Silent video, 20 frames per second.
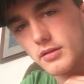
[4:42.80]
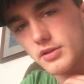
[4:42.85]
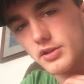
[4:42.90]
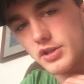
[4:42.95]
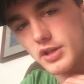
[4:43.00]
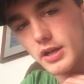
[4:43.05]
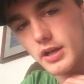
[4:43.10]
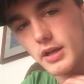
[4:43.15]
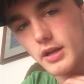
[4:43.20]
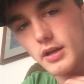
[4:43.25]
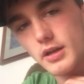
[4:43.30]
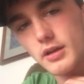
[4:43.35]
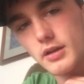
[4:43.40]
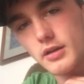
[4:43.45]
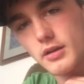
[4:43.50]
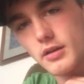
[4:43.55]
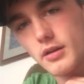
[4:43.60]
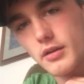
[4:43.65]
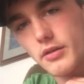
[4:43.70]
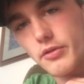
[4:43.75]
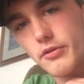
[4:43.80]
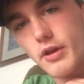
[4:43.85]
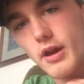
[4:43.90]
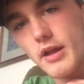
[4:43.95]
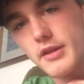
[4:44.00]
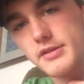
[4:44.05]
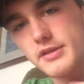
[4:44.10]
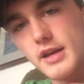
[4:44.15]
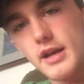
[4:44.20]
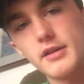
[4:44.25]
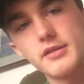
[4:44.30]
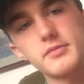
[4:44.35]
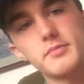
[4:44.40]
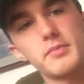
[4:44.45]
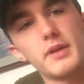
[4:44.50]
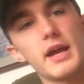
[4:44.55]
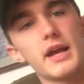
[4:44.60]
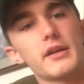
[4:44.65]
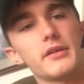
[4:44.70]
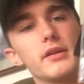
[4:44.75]
jig, 3/8 ounce
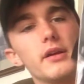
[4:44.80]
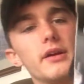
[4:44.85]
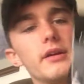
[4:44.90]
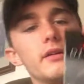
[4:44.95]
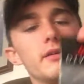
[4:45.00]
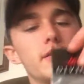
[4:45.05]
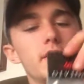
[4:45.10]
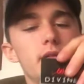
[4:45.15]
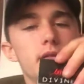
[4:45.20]
black light.